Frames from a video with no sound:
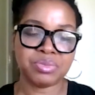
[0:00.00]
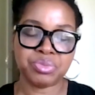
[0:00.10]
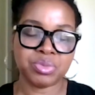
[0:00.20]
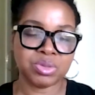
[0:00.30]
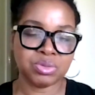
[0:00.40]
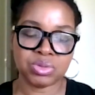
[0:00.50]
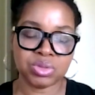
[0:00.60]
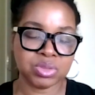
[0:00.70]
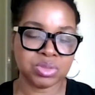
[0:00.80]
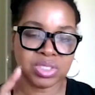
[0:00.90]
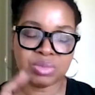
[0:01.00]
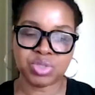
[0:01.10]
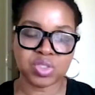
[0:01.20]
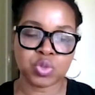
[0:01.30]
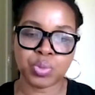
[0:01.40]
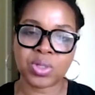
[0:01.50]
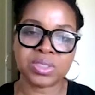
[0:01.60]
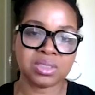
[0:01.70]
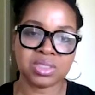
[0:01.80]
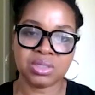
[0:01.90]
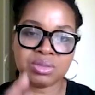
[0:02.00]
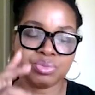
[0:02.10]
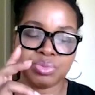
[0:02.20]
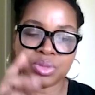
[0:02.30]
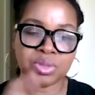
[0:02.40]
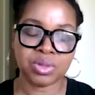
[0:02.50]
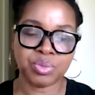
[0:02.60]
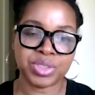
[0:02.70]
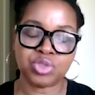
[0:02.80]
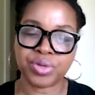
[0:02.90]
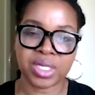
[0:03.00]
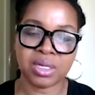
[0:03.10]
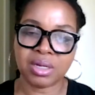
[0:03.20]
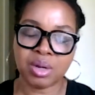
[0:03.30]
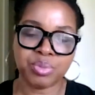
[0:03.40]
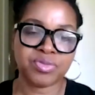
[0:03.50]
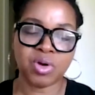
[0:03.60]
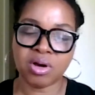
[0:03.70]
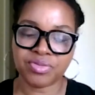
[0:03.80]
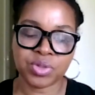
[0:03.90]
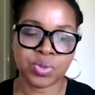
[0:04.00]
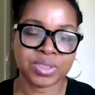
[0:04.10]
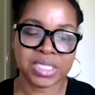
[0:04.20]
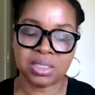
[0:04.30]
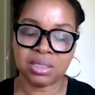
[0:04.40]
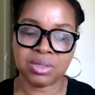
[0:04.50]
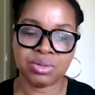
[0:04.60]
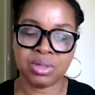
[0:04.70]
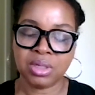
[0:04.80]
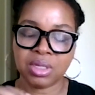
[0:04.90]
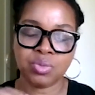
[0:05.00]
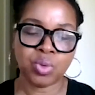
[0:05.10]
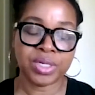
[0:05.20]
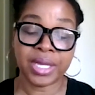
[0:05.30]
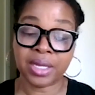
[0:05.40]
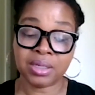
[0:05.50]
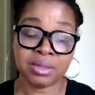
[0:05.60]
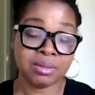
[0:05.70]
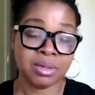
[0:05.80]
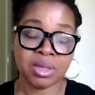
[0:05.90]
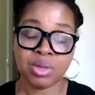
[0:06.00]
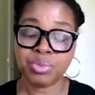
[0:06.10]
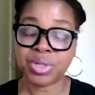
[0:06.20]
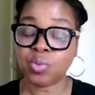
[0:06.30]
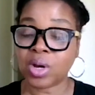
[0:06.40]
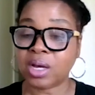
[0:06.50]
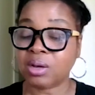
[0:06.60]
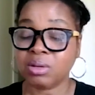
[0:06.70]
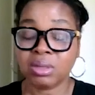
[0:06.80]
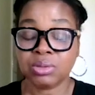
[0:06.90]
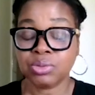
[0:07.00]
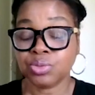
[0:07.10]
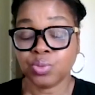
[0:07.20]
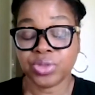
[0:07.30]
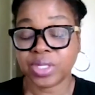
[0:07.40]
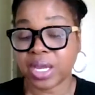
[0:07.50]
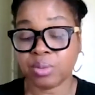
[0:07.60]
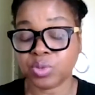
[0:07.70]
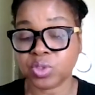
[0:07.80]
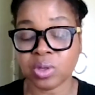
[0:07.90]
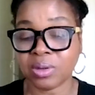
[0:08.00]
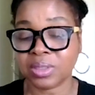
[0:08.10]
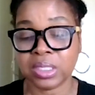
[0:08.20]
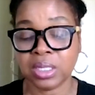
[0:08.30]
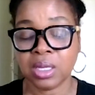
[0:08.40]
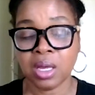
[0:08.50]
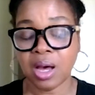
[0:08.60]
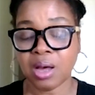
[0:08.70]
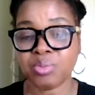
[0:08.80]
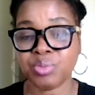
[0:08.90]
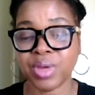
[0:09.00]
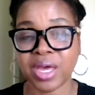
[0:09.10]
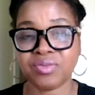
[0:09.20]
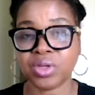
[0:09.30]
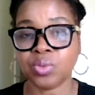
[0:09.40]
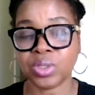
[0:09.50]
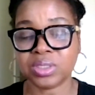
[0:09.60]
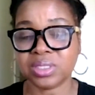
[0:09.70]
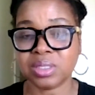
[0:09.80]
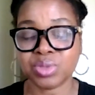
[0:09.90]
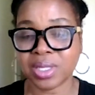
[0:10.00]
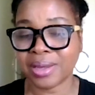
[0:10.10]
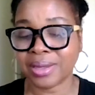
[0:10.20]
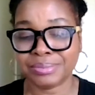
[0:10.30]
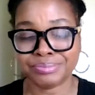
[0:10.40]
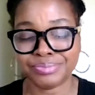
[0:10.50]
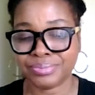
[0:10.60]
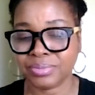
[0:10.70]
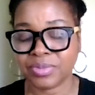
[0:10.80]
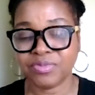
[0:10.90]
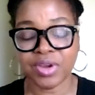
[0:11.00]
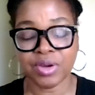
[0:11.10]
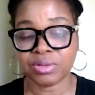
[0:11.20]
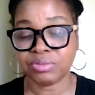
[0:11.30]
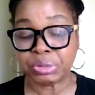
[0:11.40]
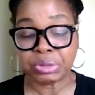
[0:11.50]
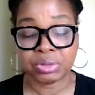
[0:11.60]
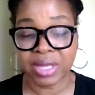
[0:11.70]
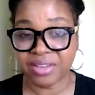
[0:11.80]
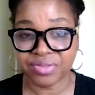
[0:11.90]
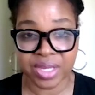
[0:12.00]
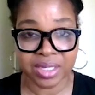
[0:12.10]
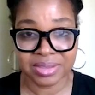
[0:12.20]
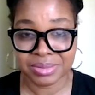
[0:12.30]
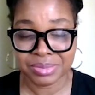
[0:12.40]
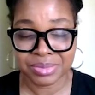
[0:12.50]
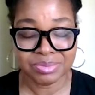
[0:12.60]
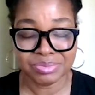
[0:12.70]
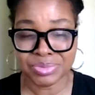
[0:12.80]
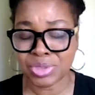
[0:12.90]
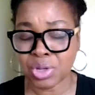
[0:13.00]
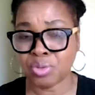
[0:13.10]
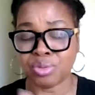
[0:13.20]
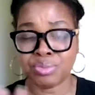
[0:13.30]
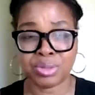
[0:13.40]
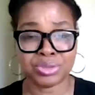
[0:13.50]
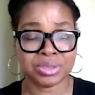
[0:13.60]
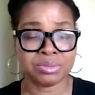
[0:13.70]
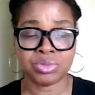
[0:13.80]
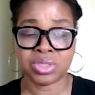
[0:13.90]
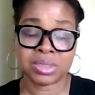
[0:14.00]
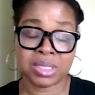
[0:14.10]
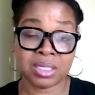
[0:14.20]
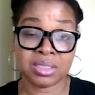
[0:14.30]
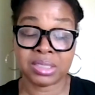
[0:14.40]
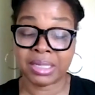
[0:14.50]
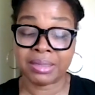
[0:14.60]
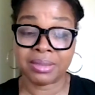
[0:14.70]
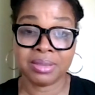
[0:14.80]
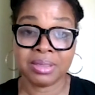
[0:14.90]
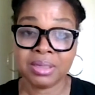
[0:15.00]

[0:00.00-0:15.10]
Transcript: seemed just as poised as he could you know be drinking a cup of coffee or tea in in one hand and meanwhile with the cameras on um, having what seems like very little affect, no emotion, just kind of like,